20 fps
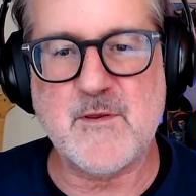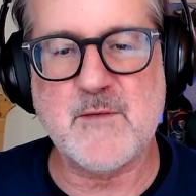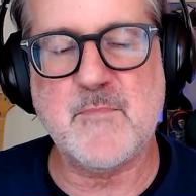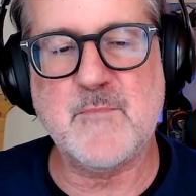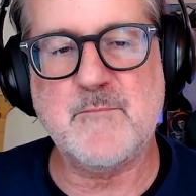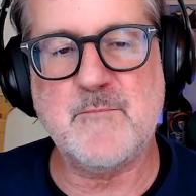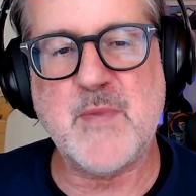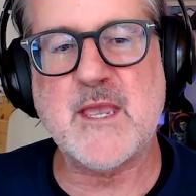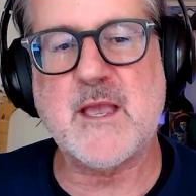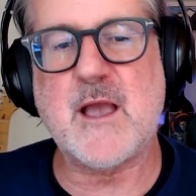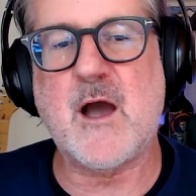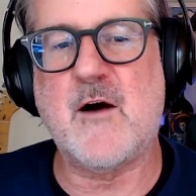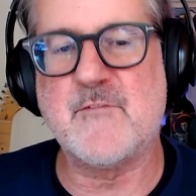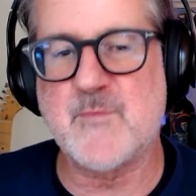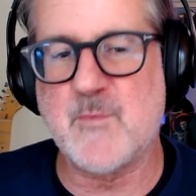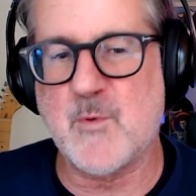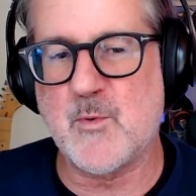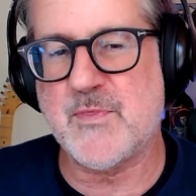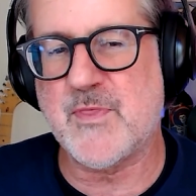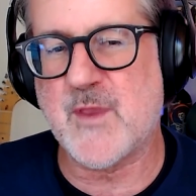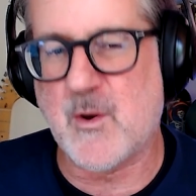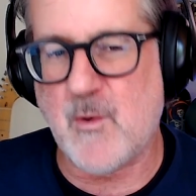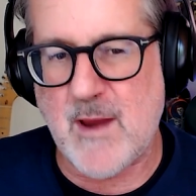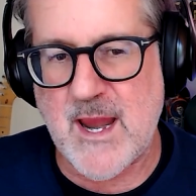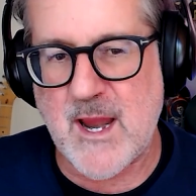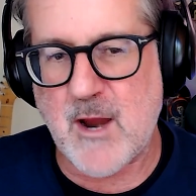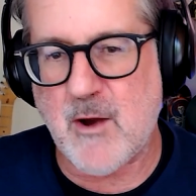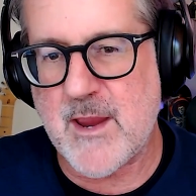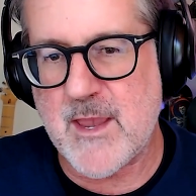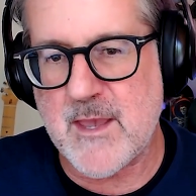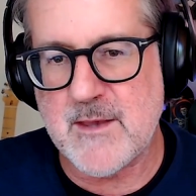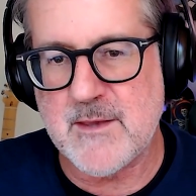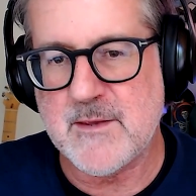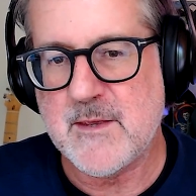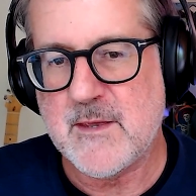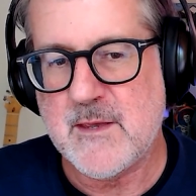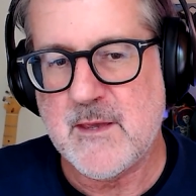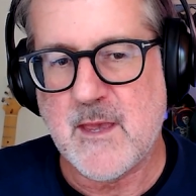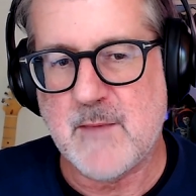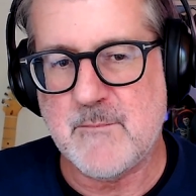being comfortable with the gray area,
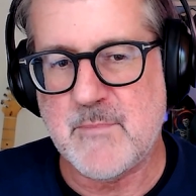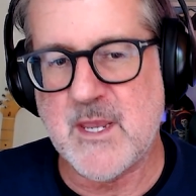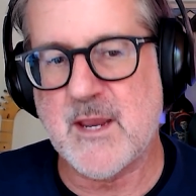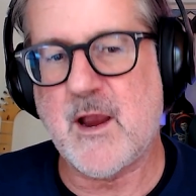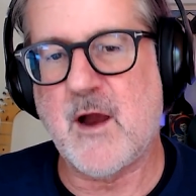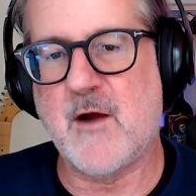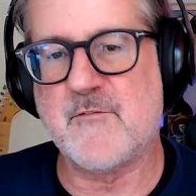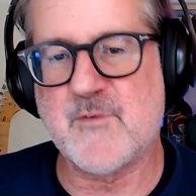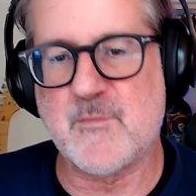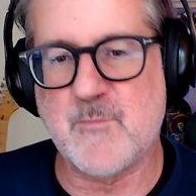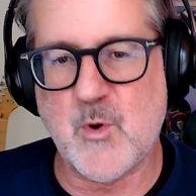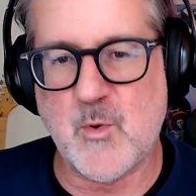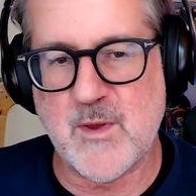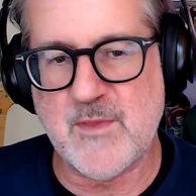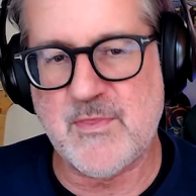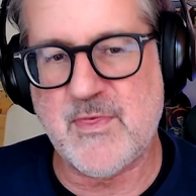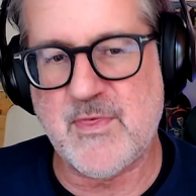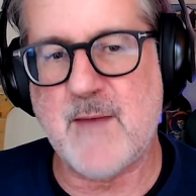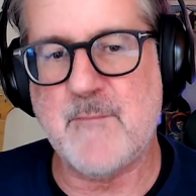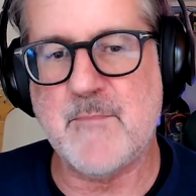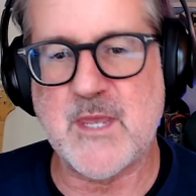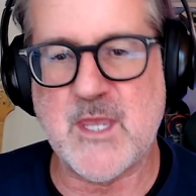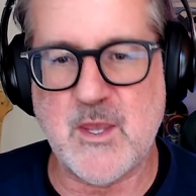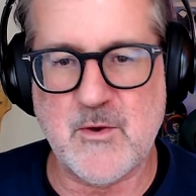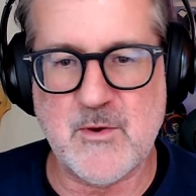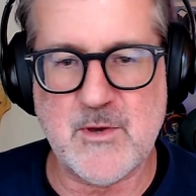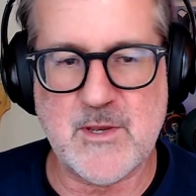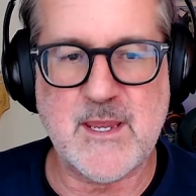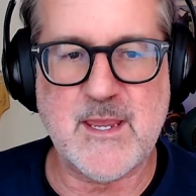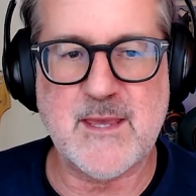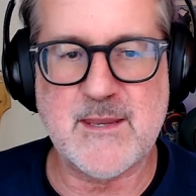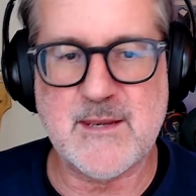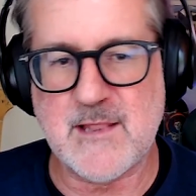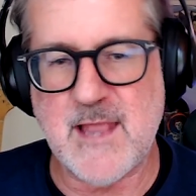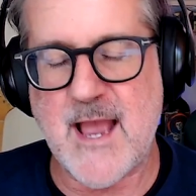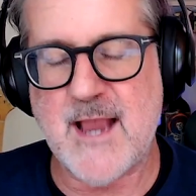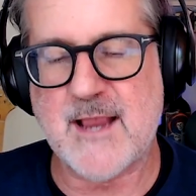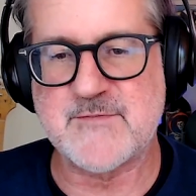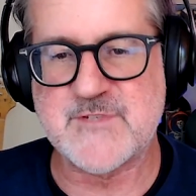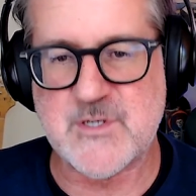being comfortable with ambiguity and the
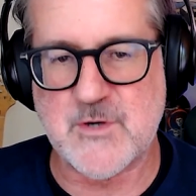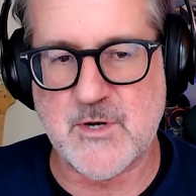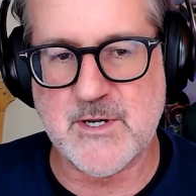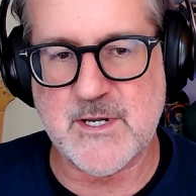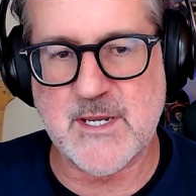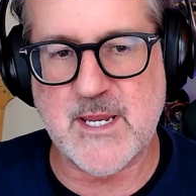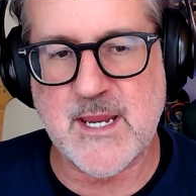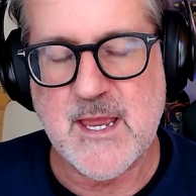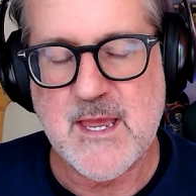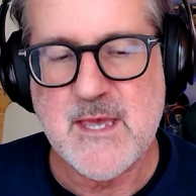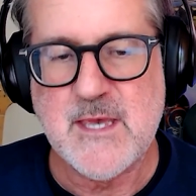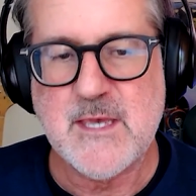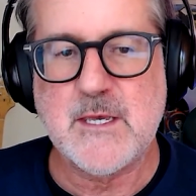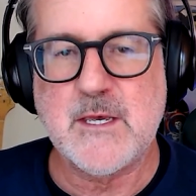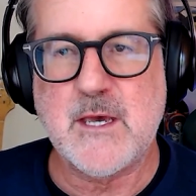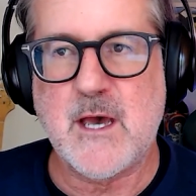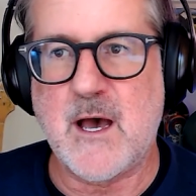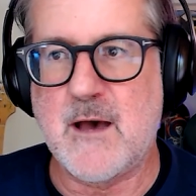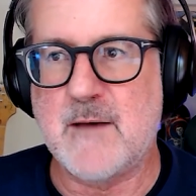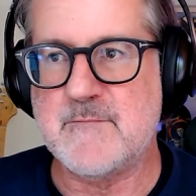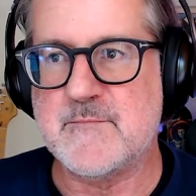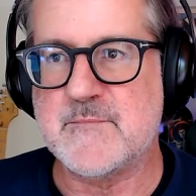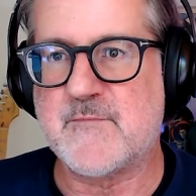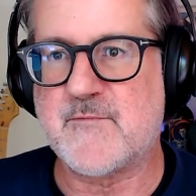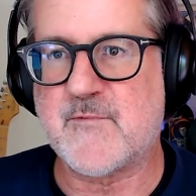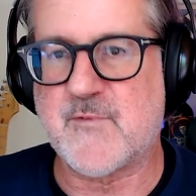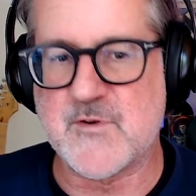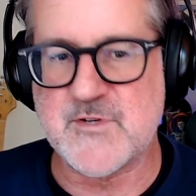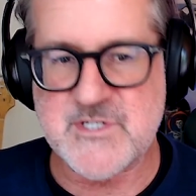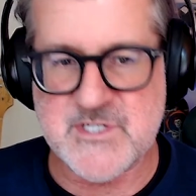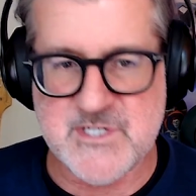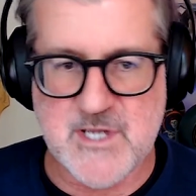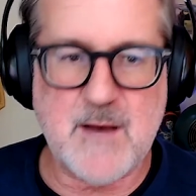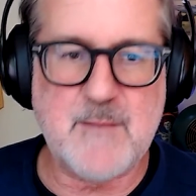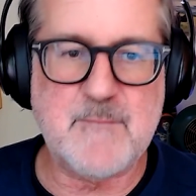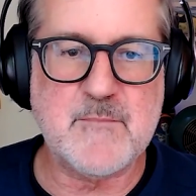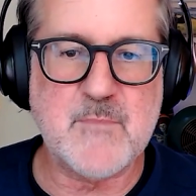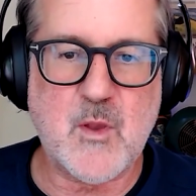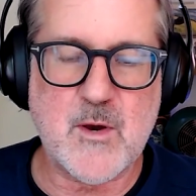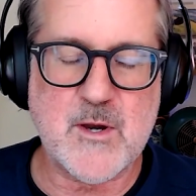lack of certainty. For
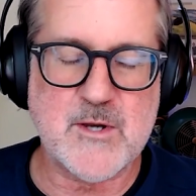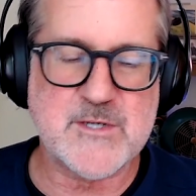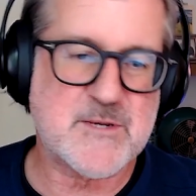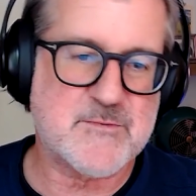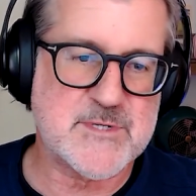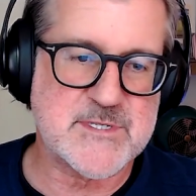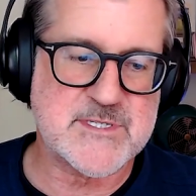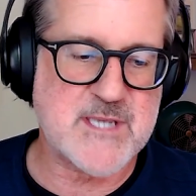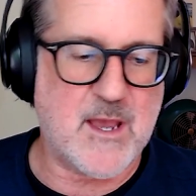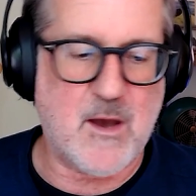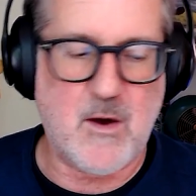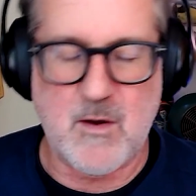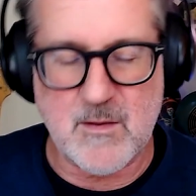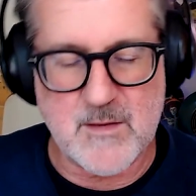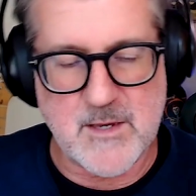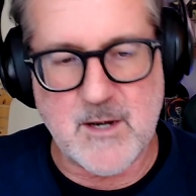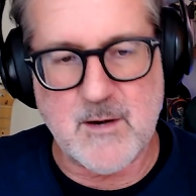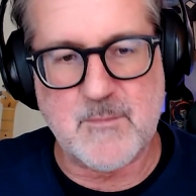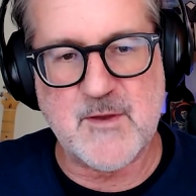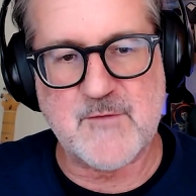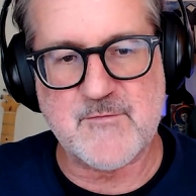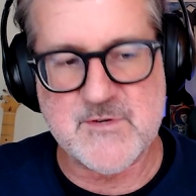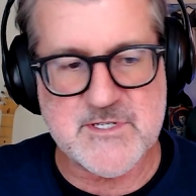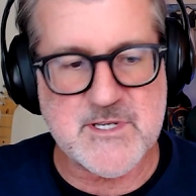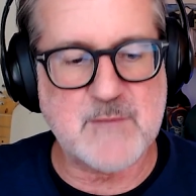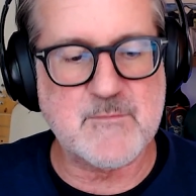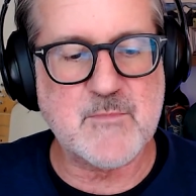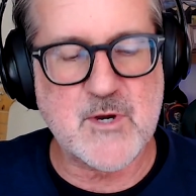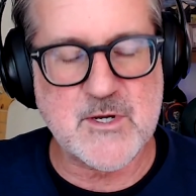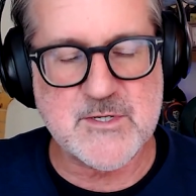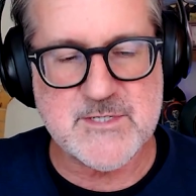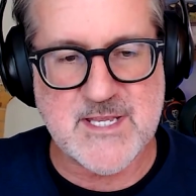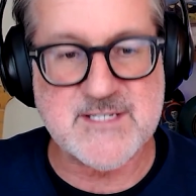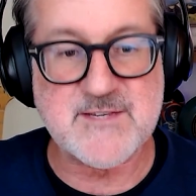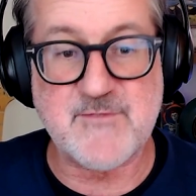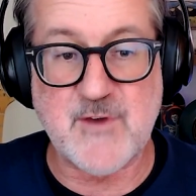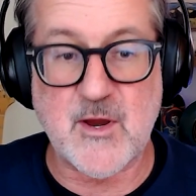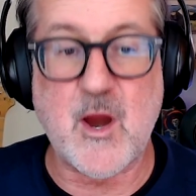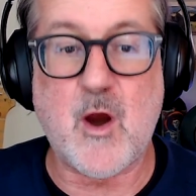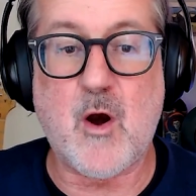some lawyers, I wouldn't say all, but for some lawyers,
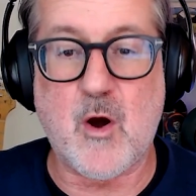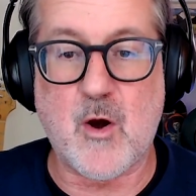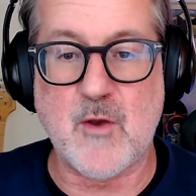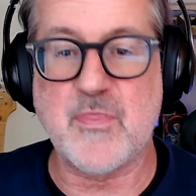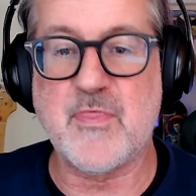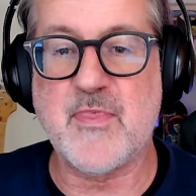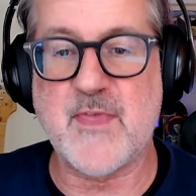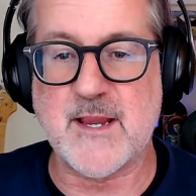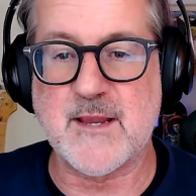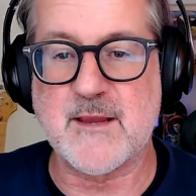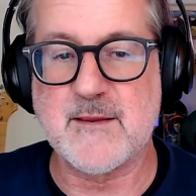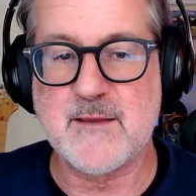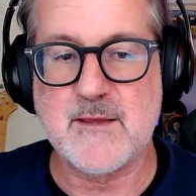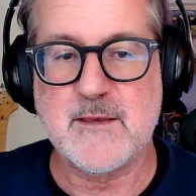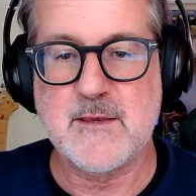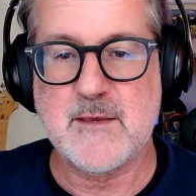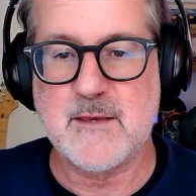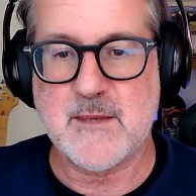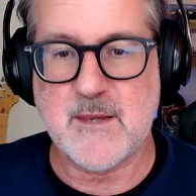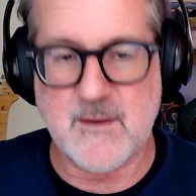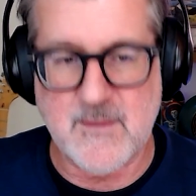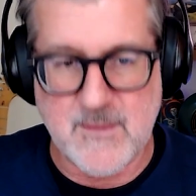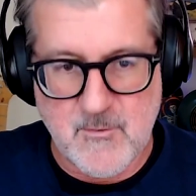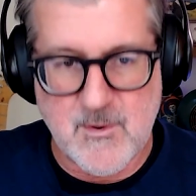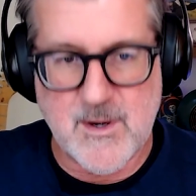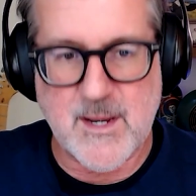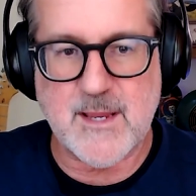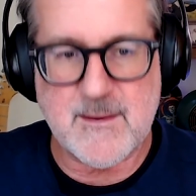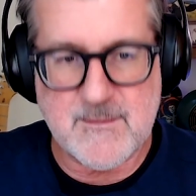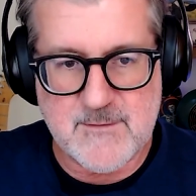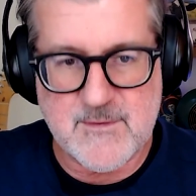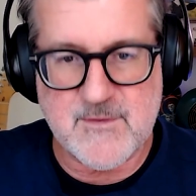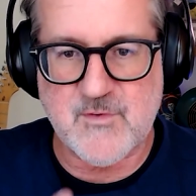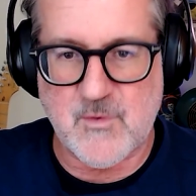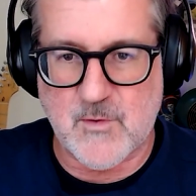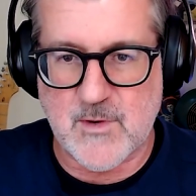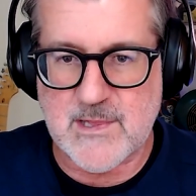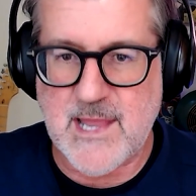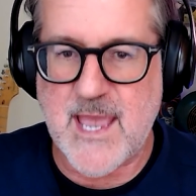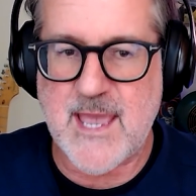that's a very hard thing. They want to
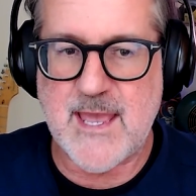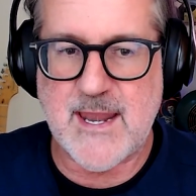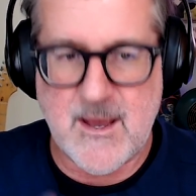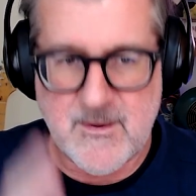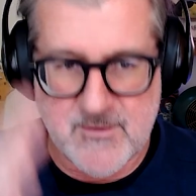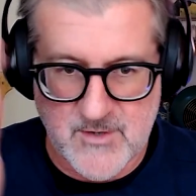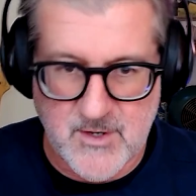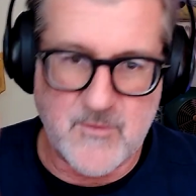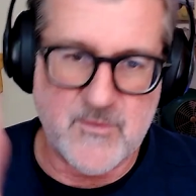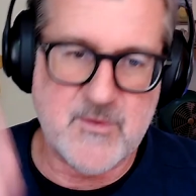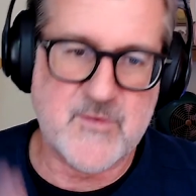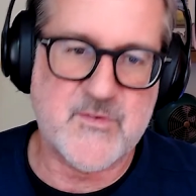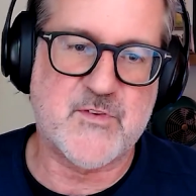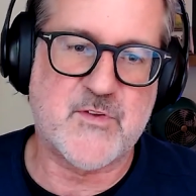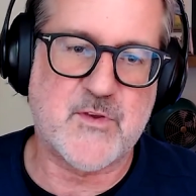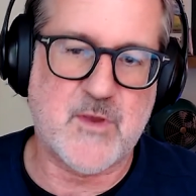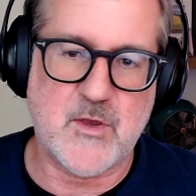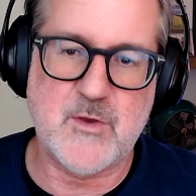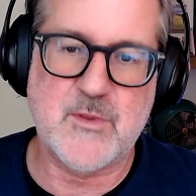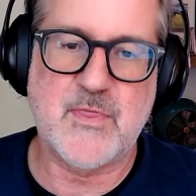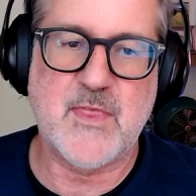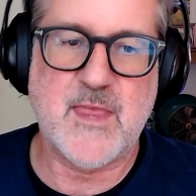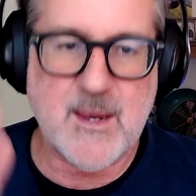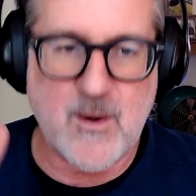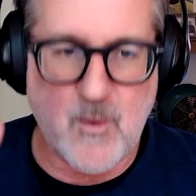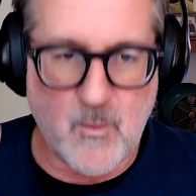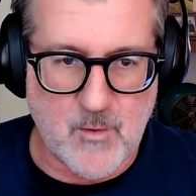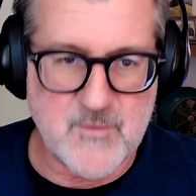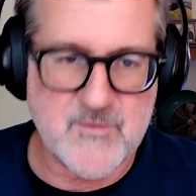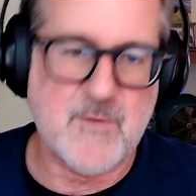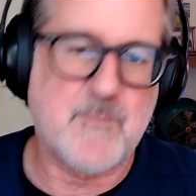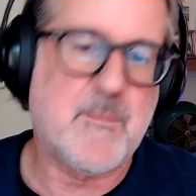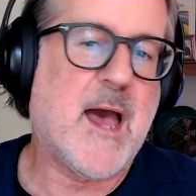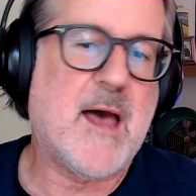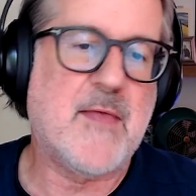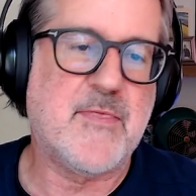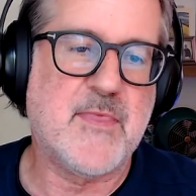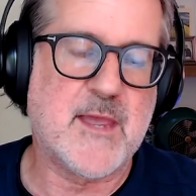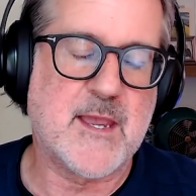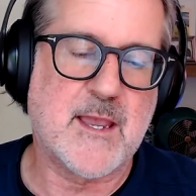sort of lay it out and go, this is a good thing or it's a
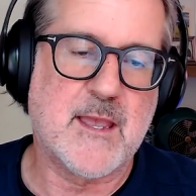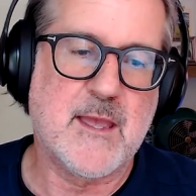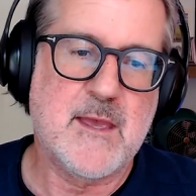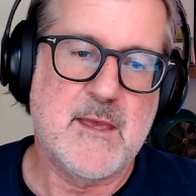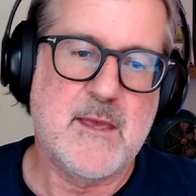bad thing.